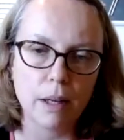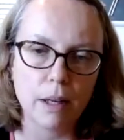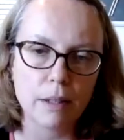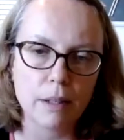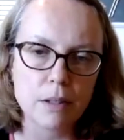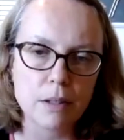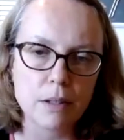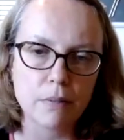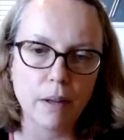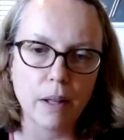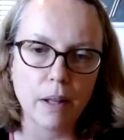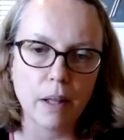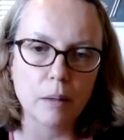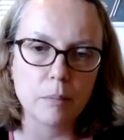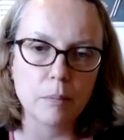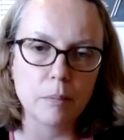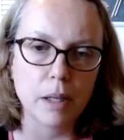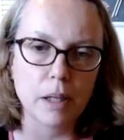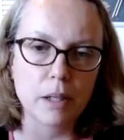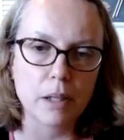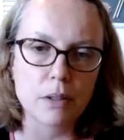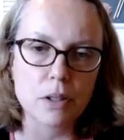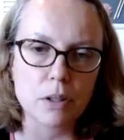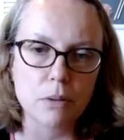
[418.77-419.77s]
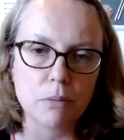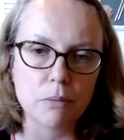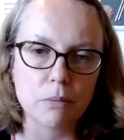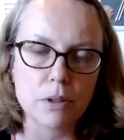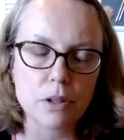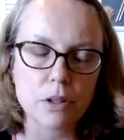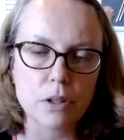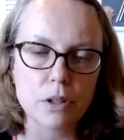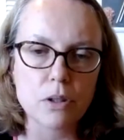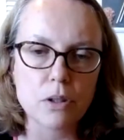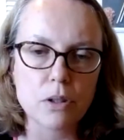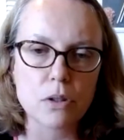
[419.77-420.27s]
development to
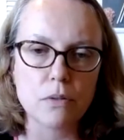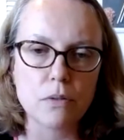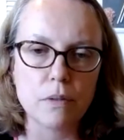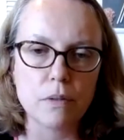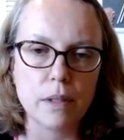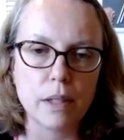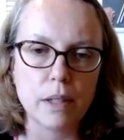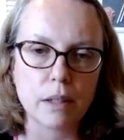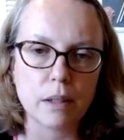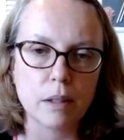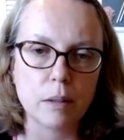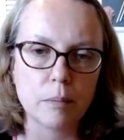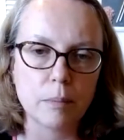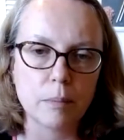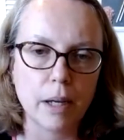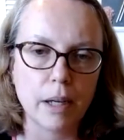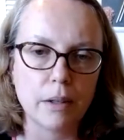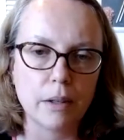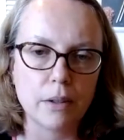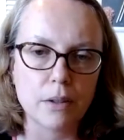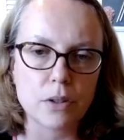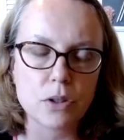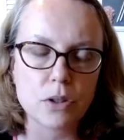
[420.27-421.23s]
reduce vehicle miles